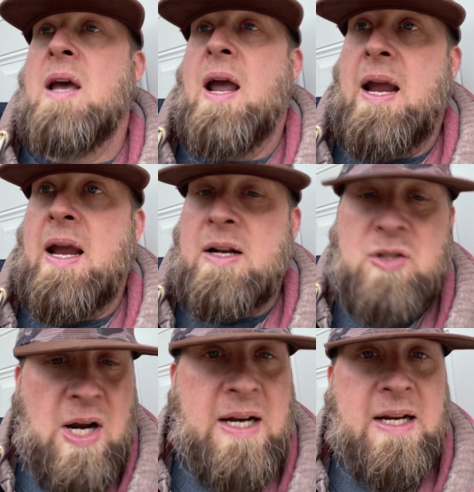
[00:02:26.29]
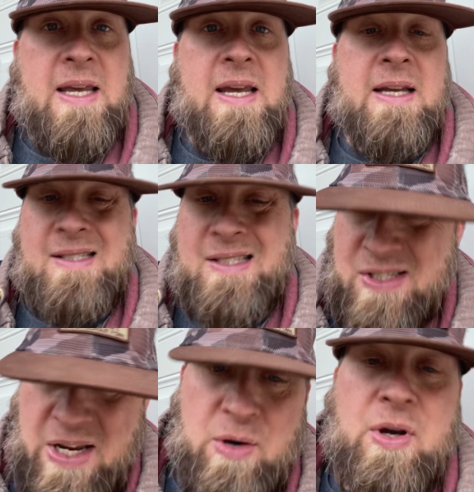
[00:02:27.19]
and tried it again.
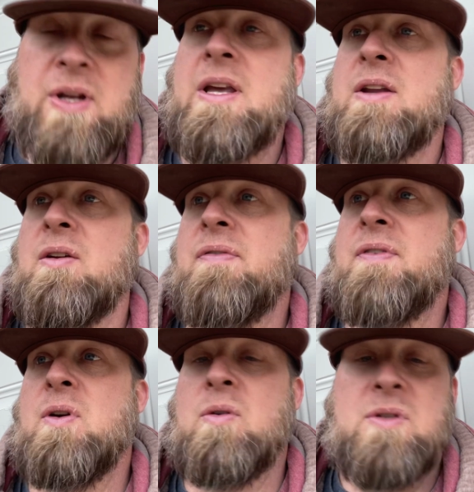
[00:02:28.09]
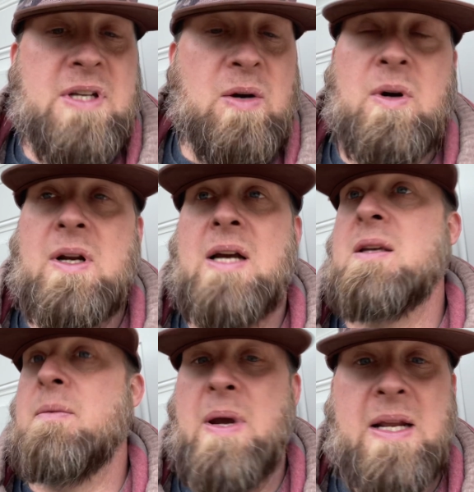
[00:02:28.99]
Still couldn't get no fuel. Still wasn't. I
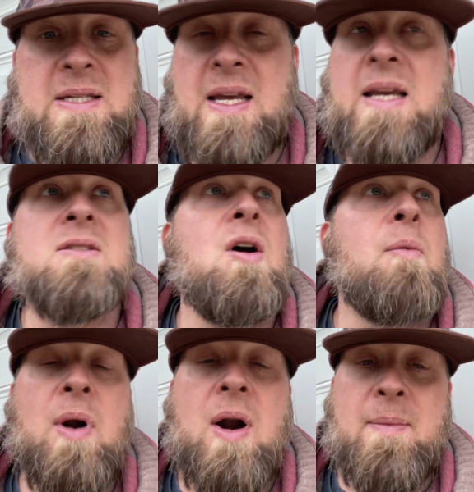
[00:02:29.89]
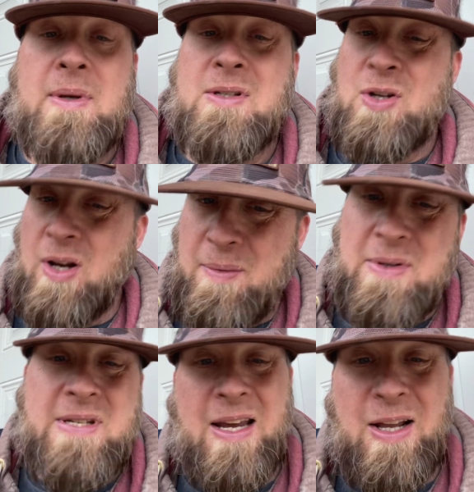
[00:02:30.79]
said, man, this thing is not priming. So let me
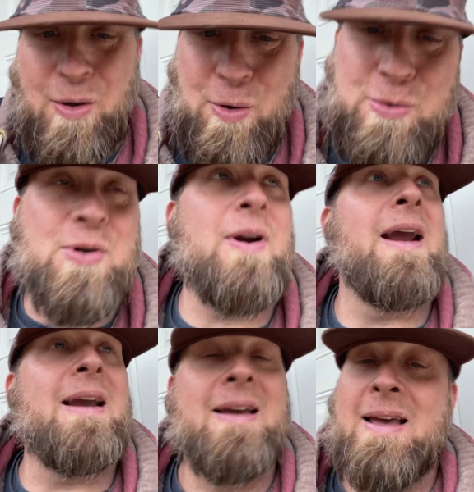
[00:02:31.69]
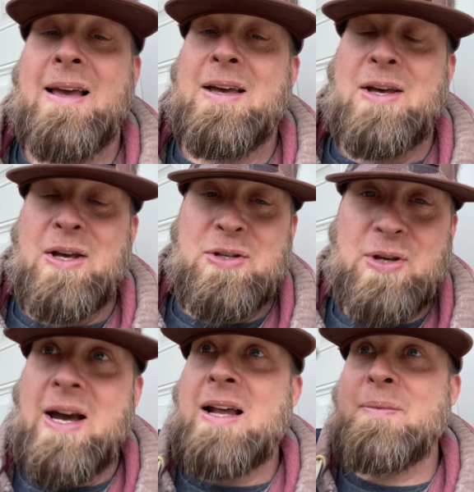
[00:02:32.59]
tell you a little trick. You
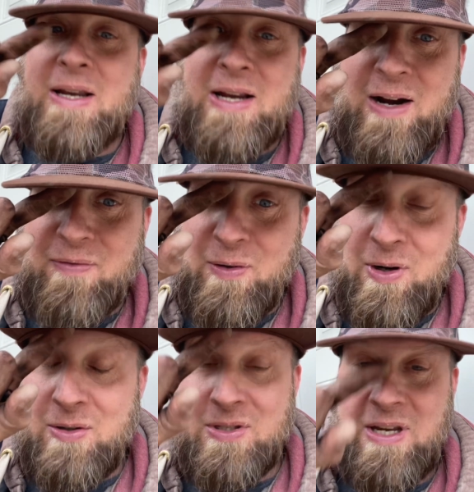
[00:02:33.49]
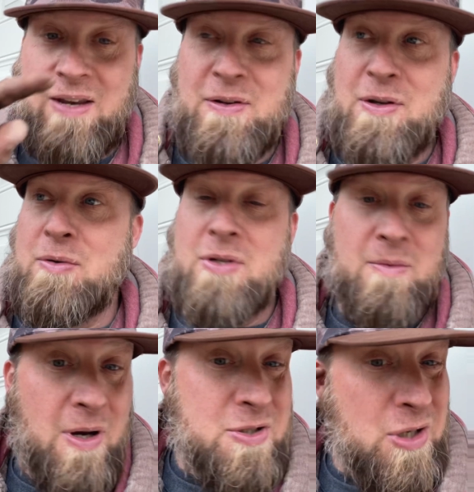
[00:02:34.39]
got to be careful because if you do too
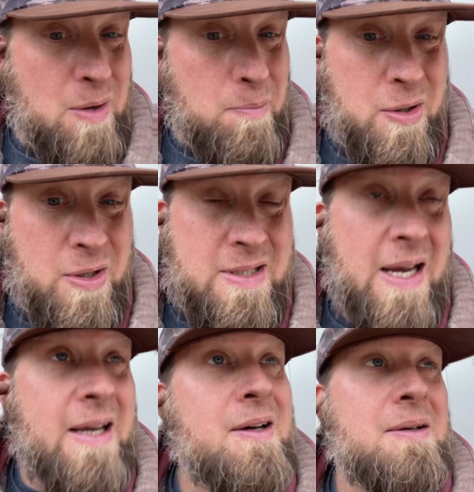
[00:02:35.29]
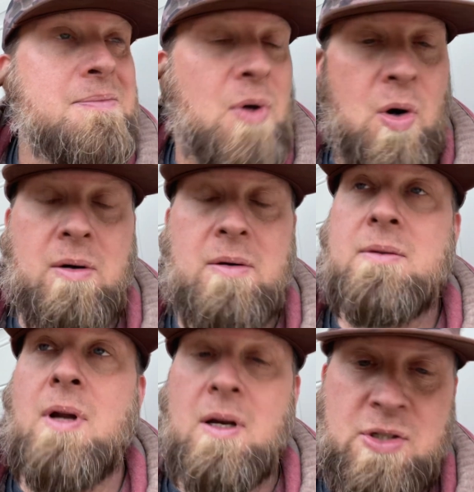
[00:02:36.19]
much, you can blow your tank up. Or
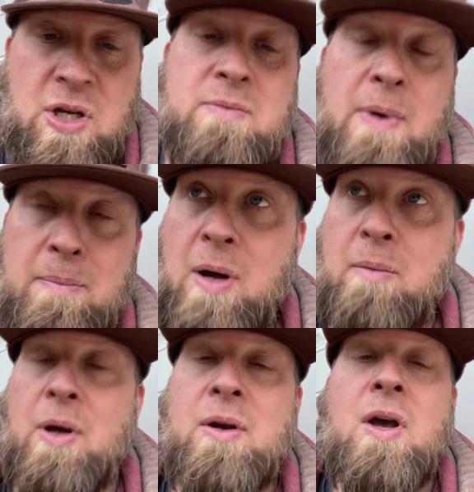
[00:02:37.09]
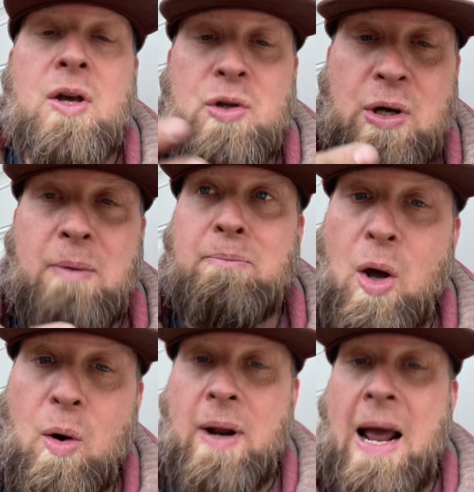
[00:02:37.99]
not, excuse me, blow. You can
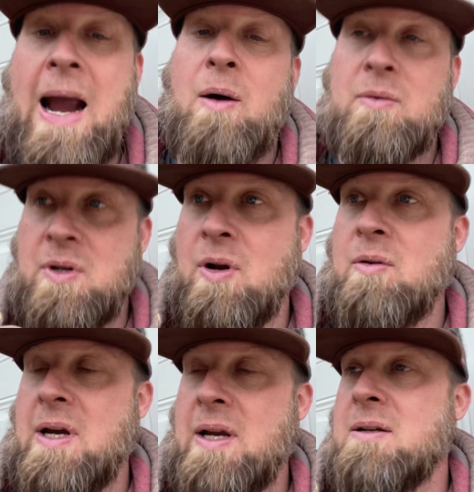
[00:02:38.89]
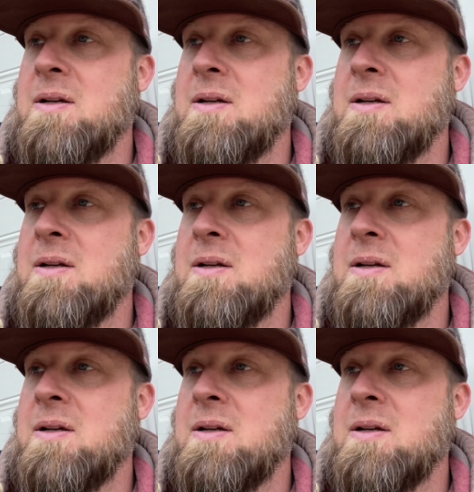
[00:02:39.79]
blow it out, you know, like